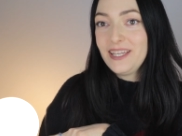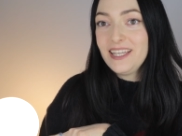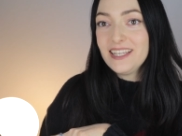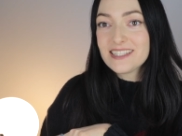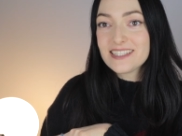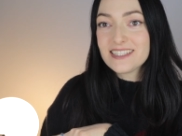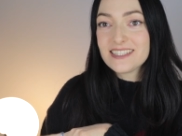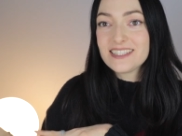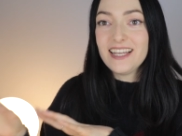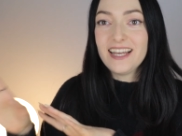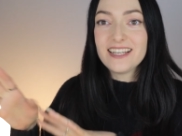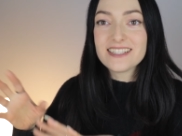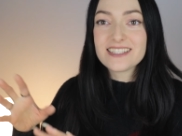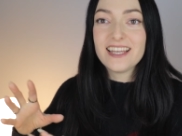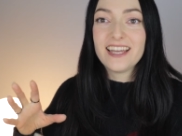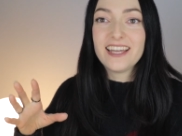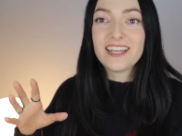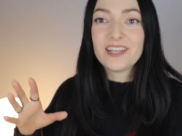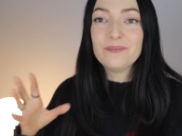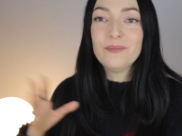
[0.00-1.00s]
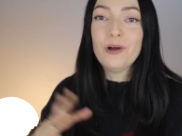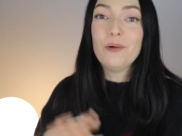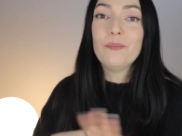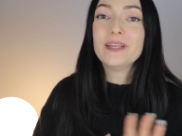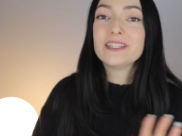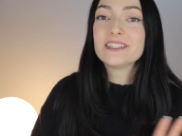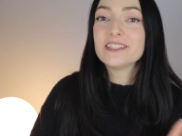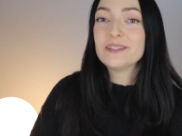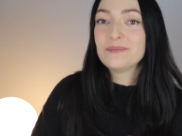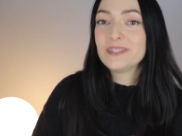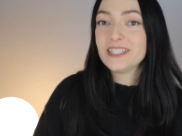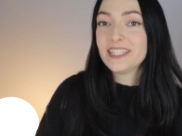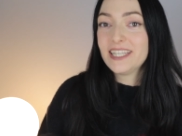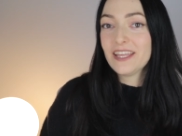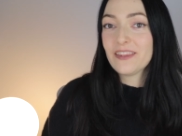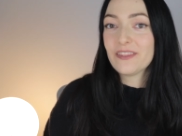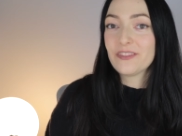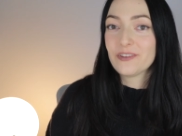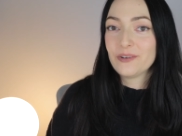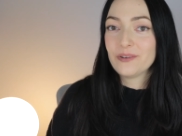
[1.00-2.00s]
piece as like momentum to
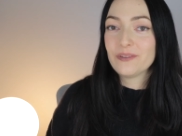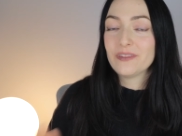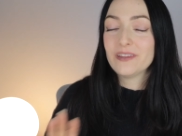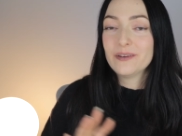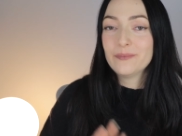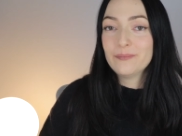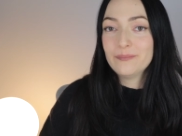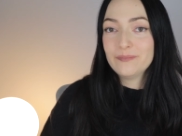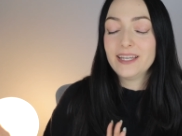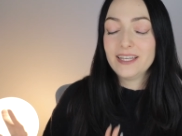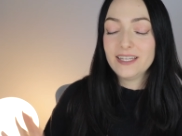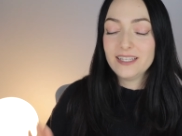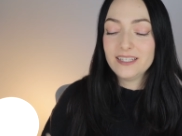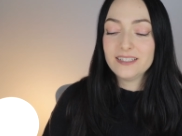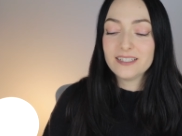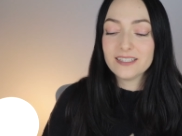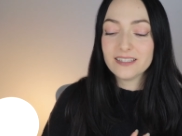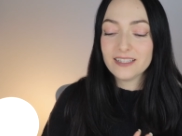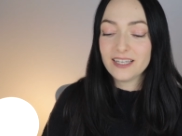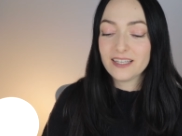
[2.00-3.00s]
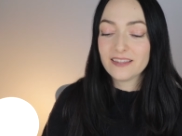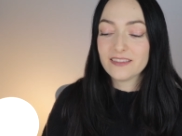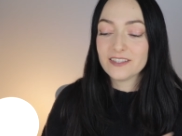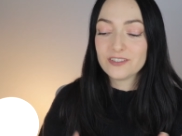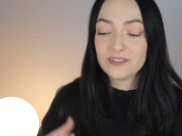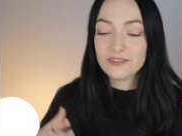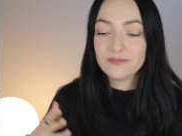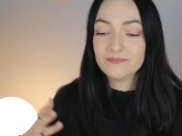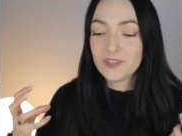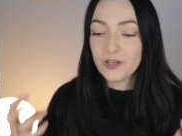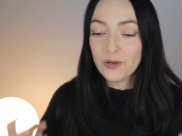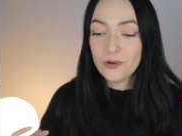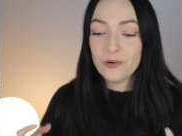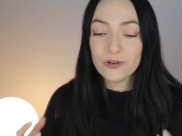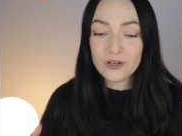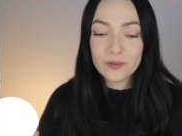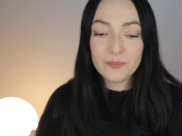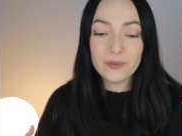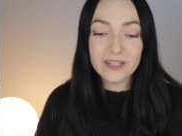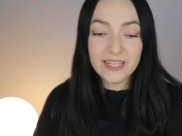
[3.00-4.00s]
get through the end, like the, the
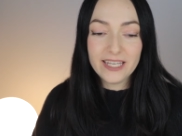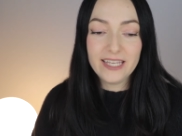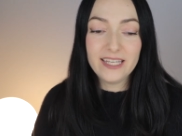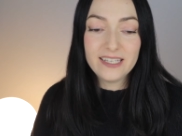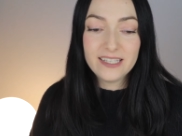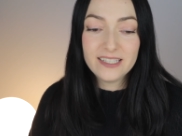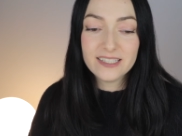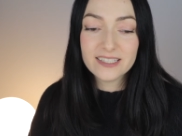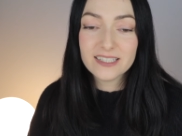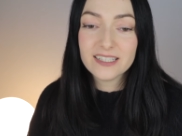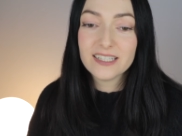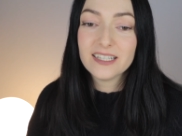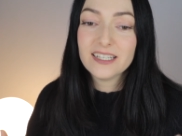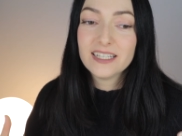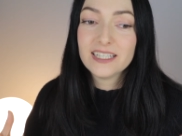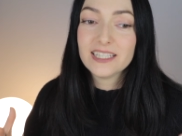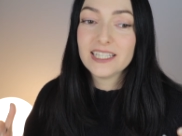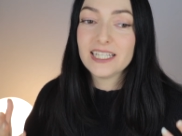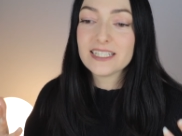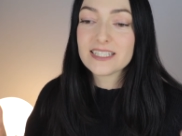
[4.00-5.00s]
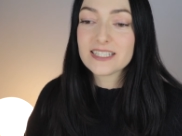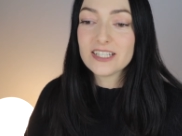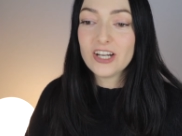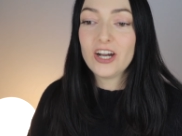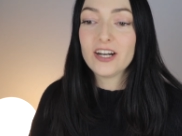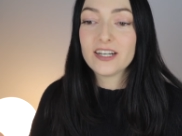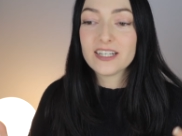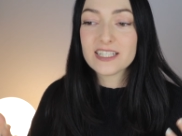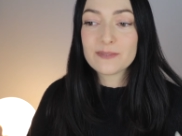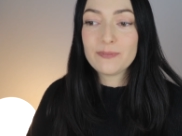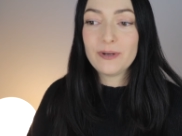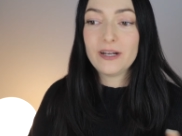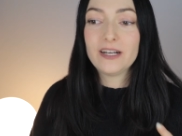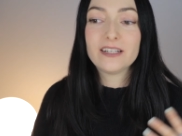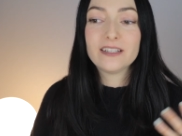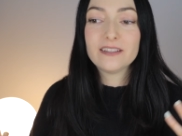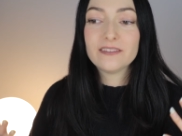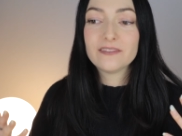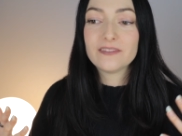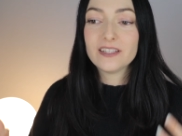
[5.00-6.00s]
horrible end that is the hardest
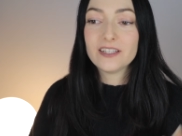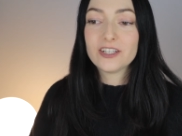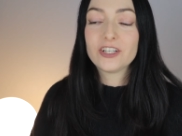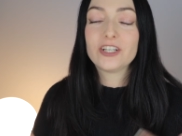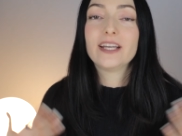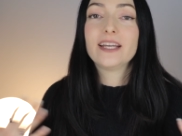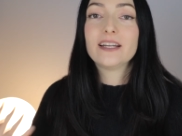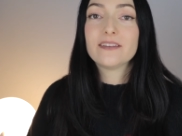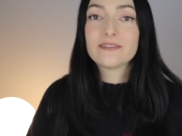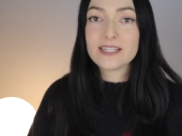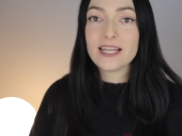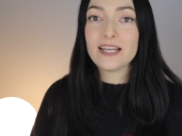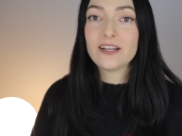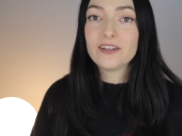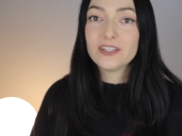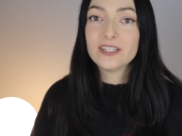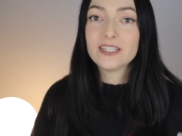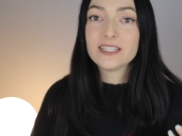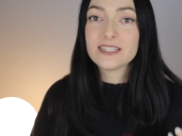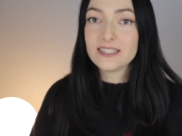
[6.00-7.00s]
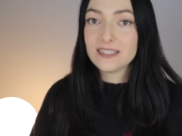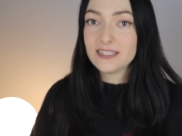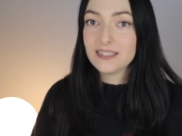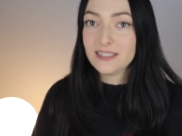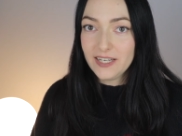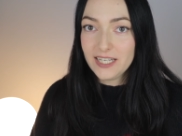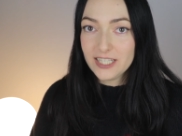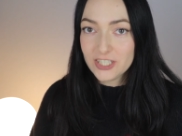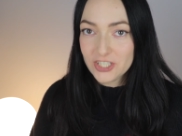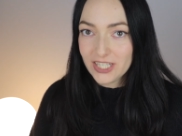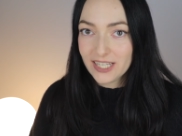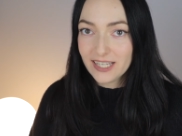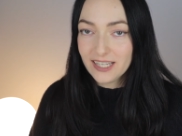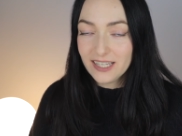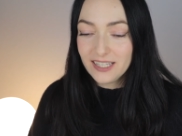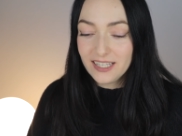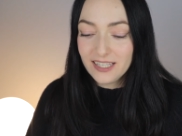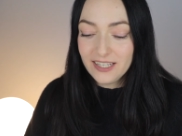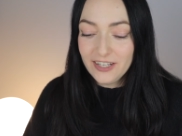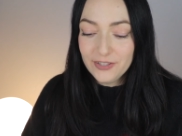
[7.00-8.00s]
part of the creative cycle is finishing
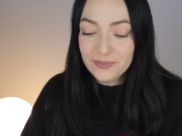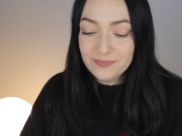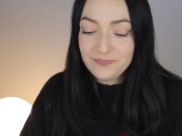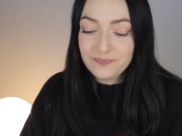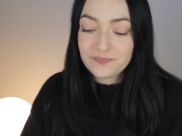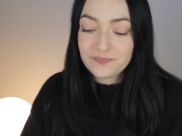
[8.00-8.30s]
it, you know?